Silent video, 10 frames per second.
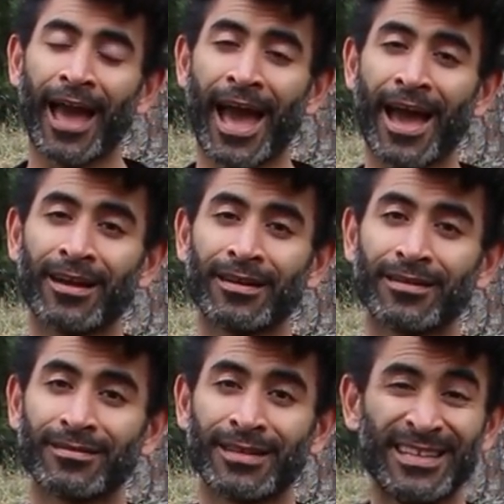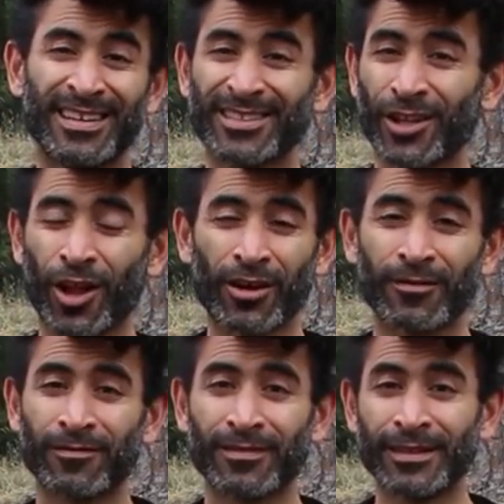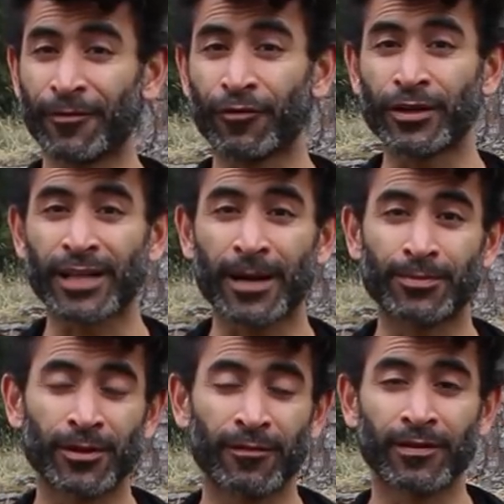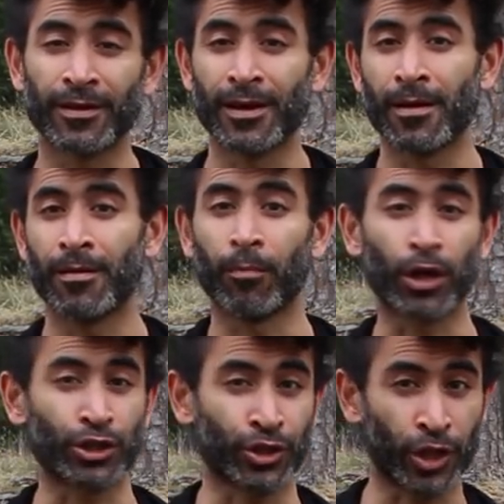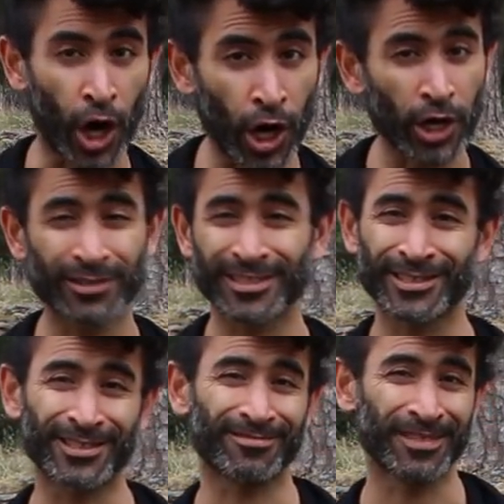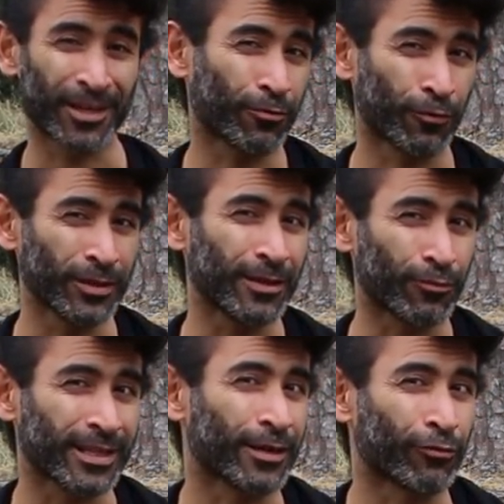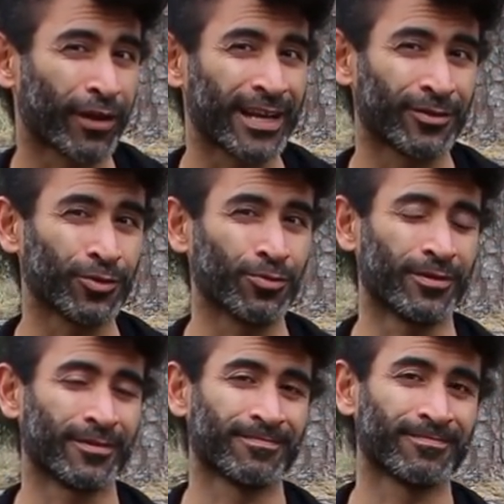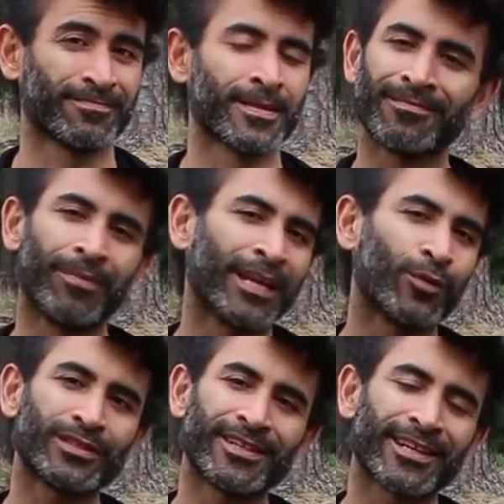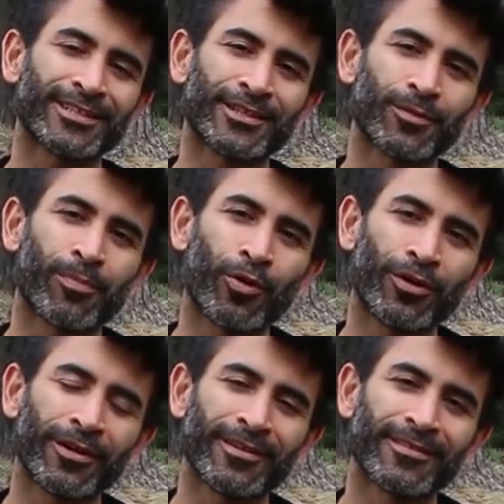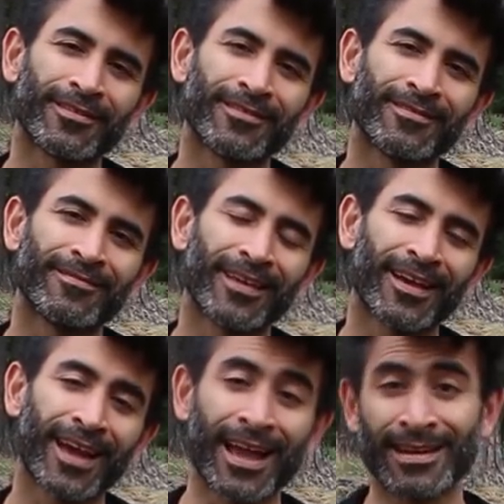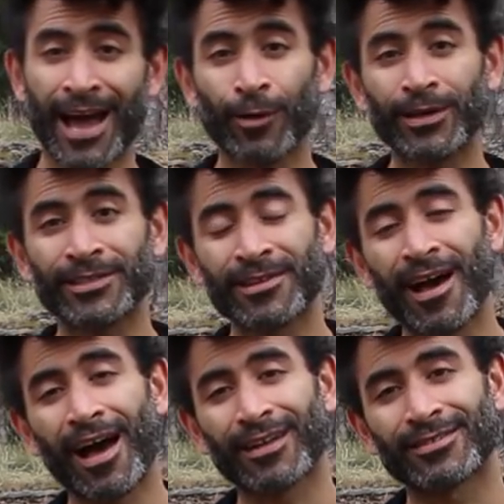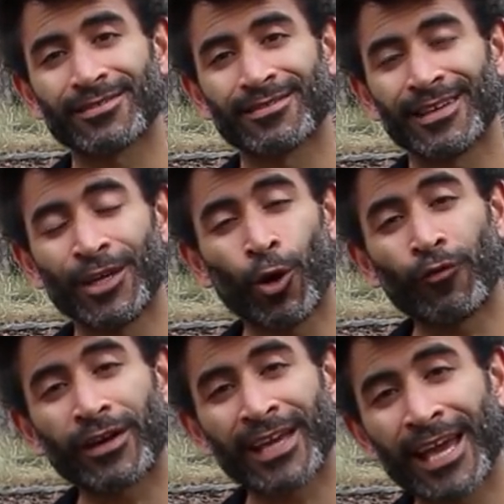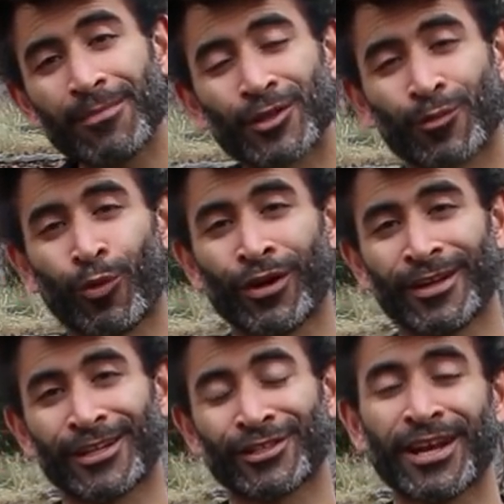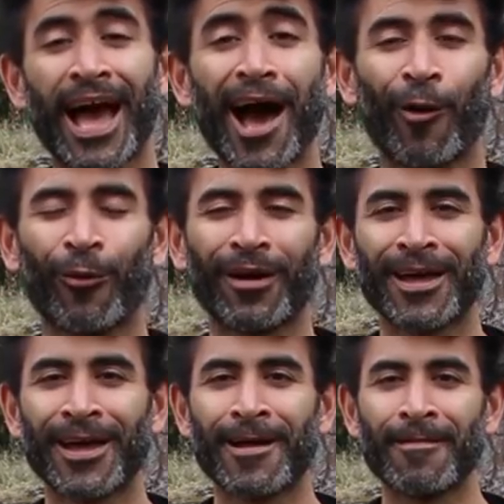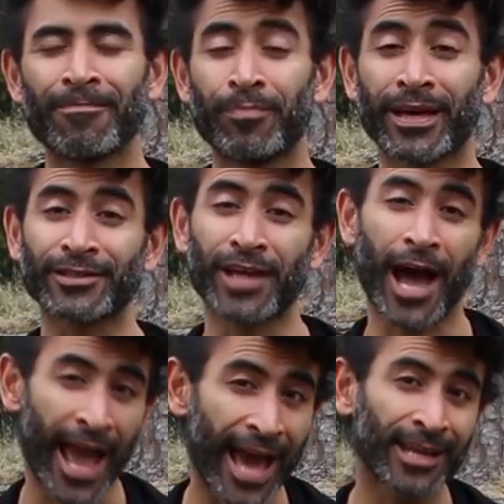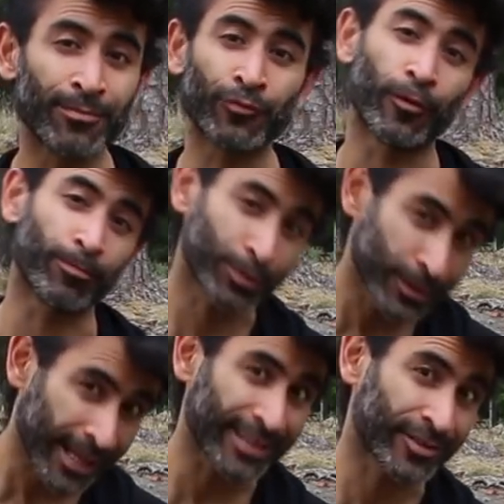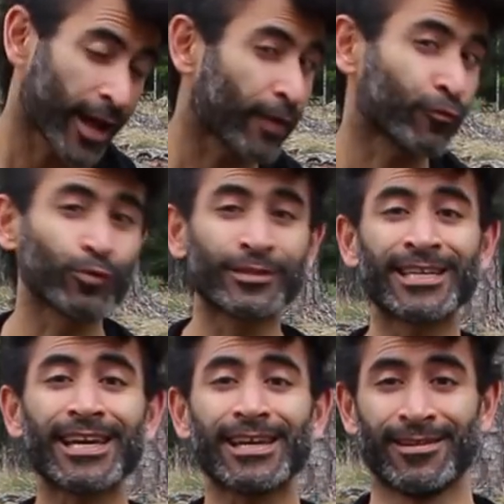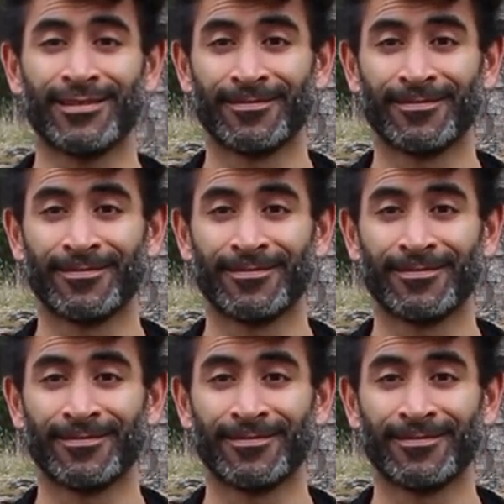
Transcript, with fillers: and he does a lot of different types of martial arts. He's a really, really great dude. But he was addicted to porn. And now he's not. He overcame his porn addiction. How? Because I had him replace that routine